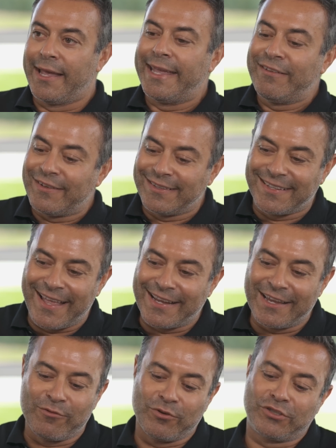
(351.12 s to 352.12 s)
Even
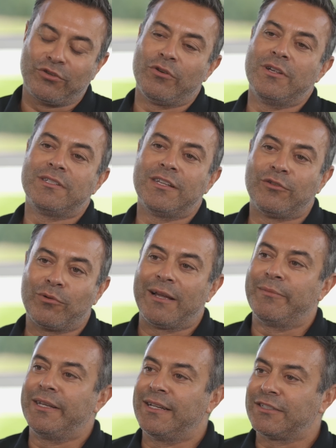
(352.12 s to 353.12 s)
there, it was so easy to
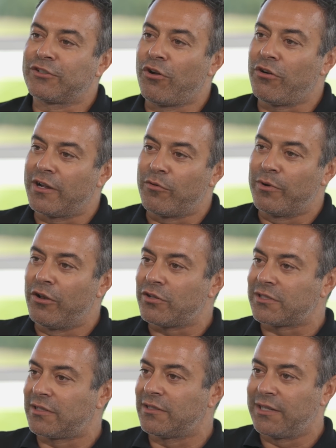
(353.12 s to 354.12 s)
come in and score. We
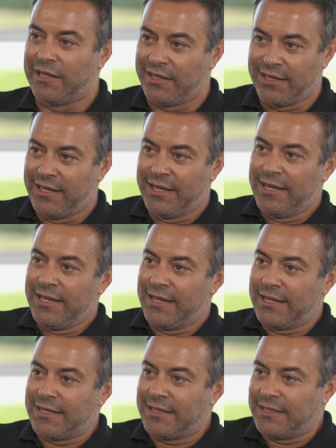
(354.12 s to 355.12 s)
lost really
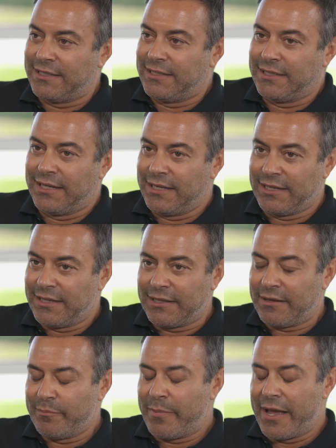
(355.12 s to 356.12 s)

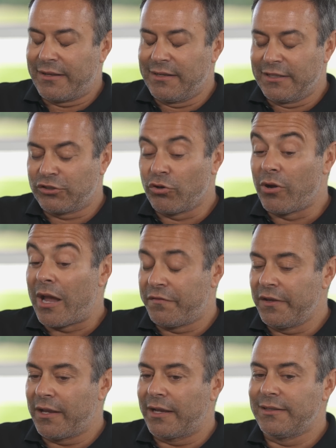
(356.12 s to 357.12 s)
badly. So I
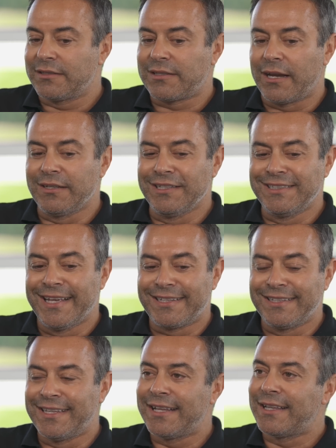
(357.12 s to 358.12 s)
think I decided
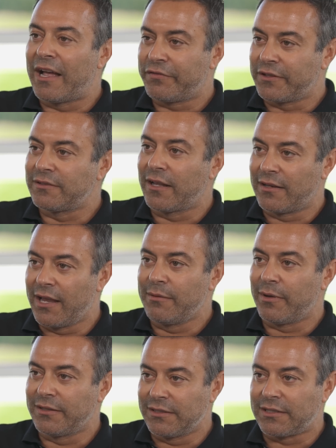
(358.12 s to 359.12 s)
that after that
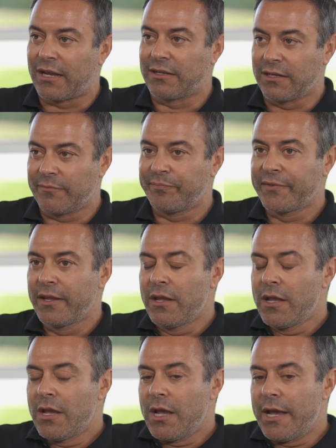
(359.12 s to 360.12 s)
game, I decided.
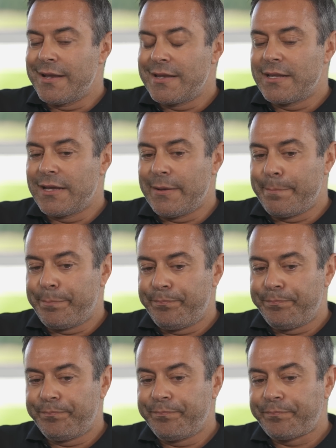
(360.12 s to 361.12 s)
And
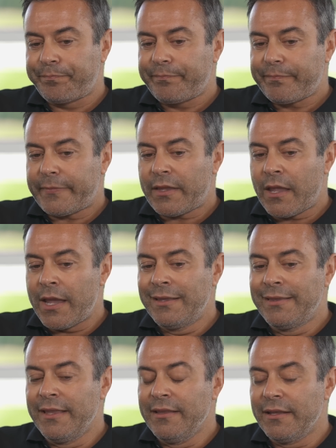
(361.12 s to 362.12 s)
then
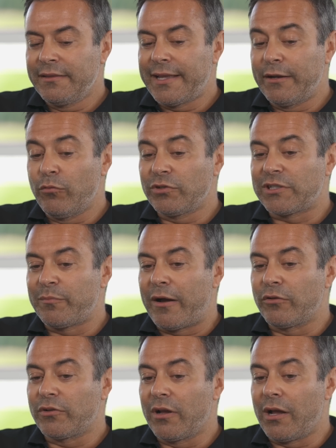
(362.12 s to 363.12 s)
was
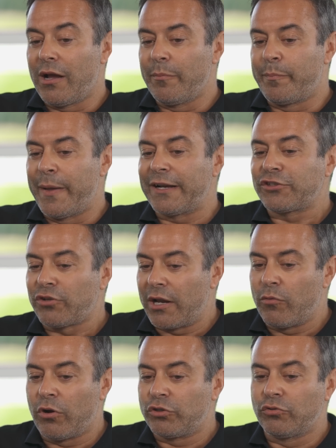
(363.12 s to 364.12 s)
about person
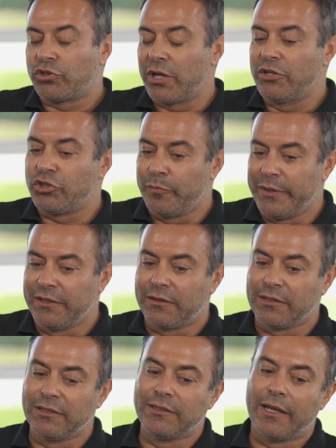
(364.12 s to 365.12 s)
I want to change immediately.